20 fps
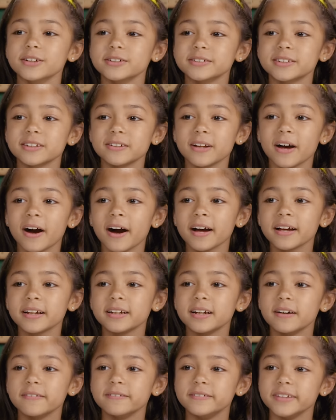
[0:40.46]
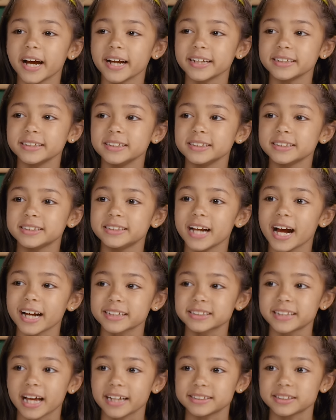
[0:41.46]
There's a lot of nineties
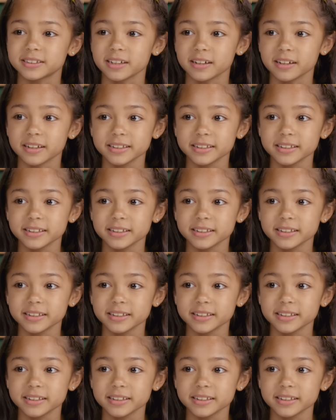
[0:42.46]
snacks that still